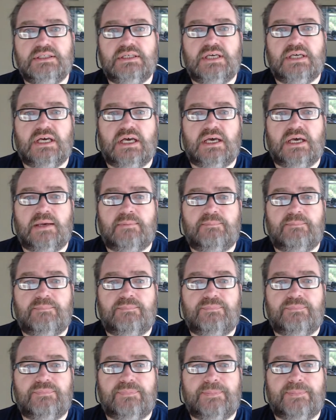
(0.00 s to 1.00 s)

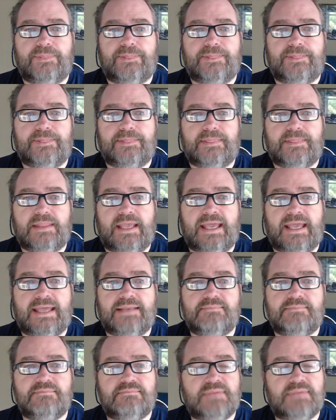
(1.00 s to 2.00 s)

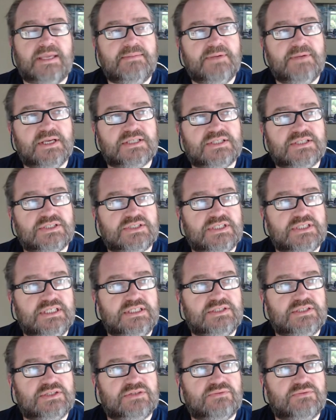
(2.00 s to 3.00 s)
And maybe I just
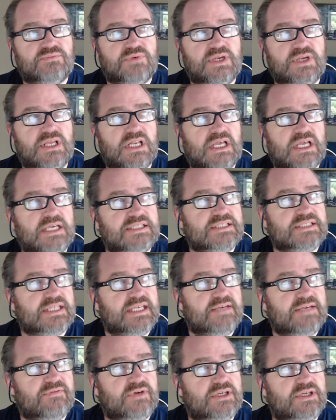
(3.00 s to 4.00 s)
need to realize that
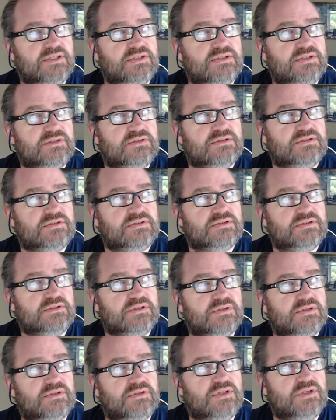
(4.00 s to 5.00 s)
if I,
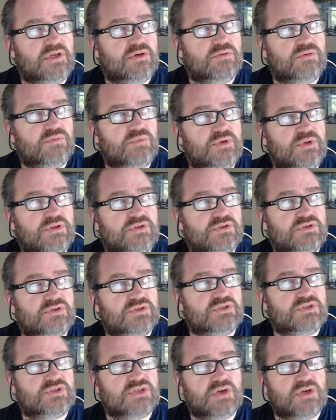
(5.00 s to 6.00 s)
you know, with
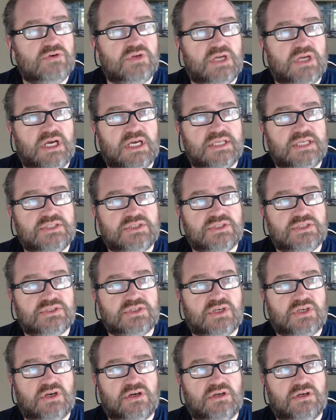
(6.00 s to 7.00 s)
soda, I
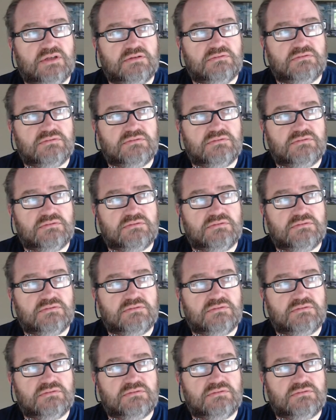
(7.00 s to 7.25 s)
can't